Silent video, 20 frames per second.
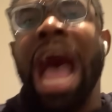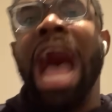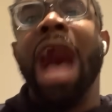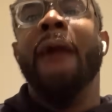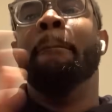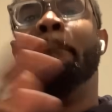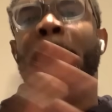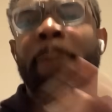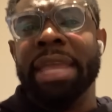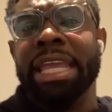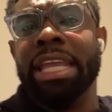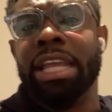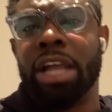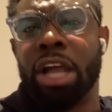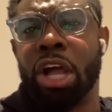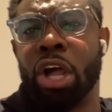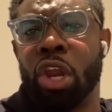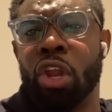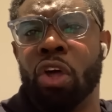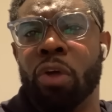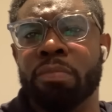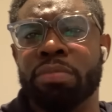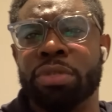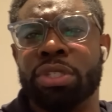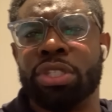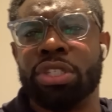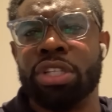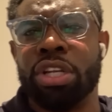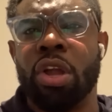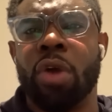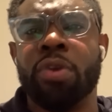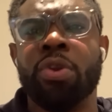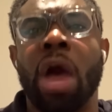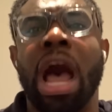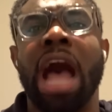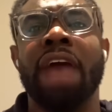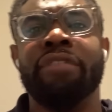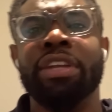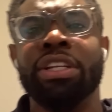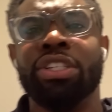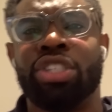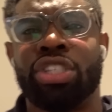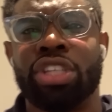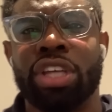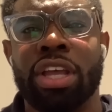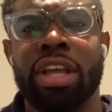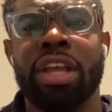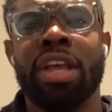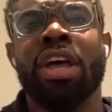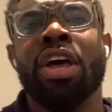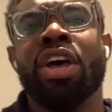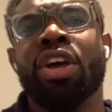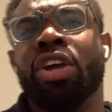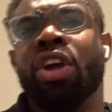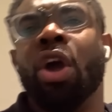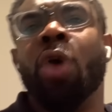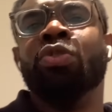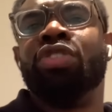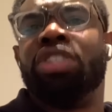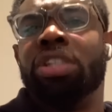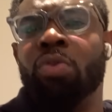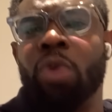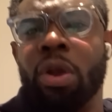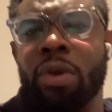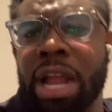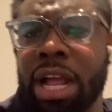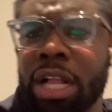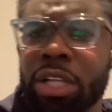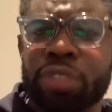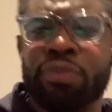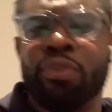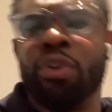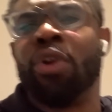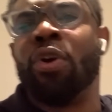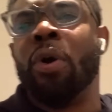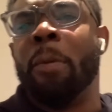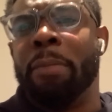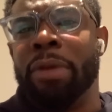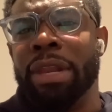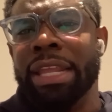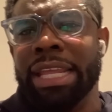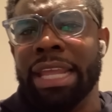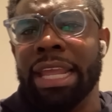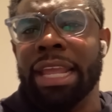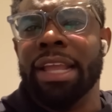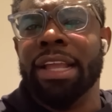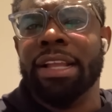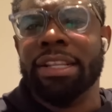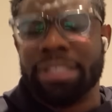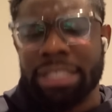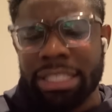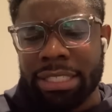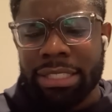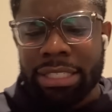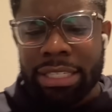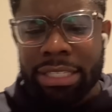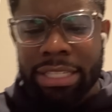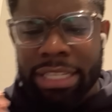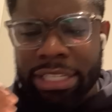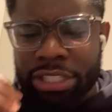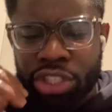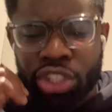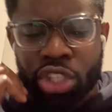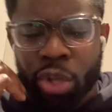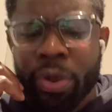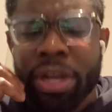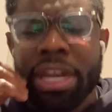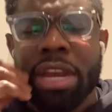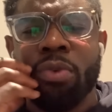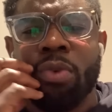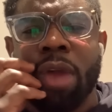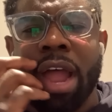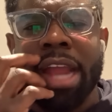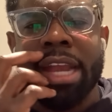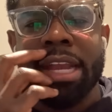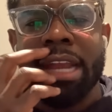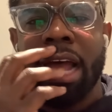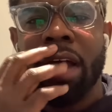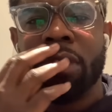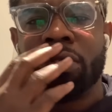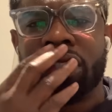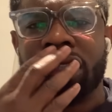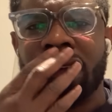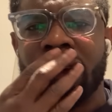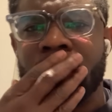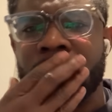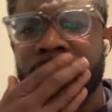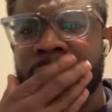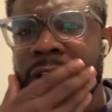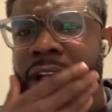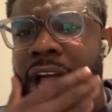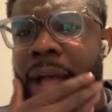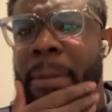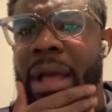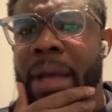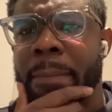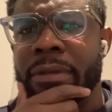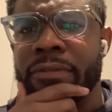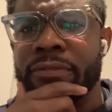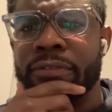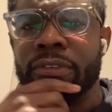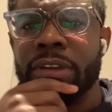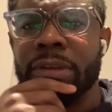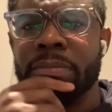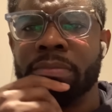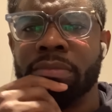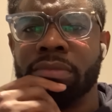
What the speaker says: at big clubs, not having to go somewhere else for a couple of years. He's doing it right now, so I'm happy for him.